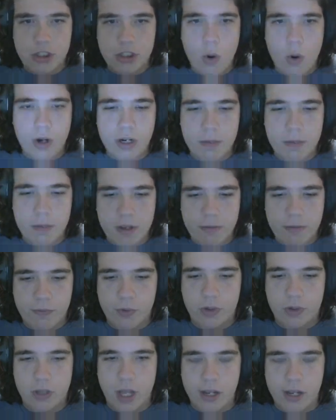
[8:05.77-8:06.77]
going to be
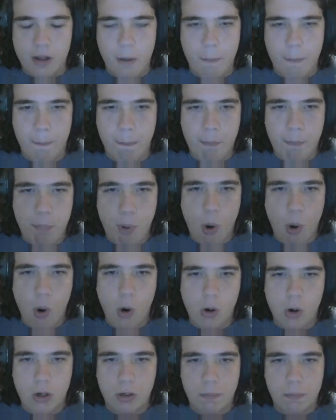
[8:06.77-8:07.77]
for like
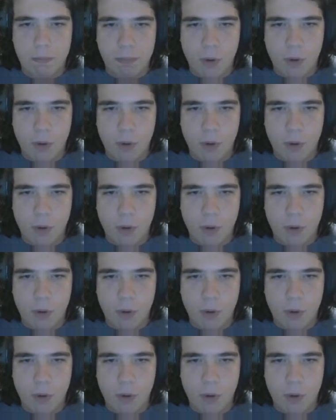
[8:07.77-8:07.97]
bulk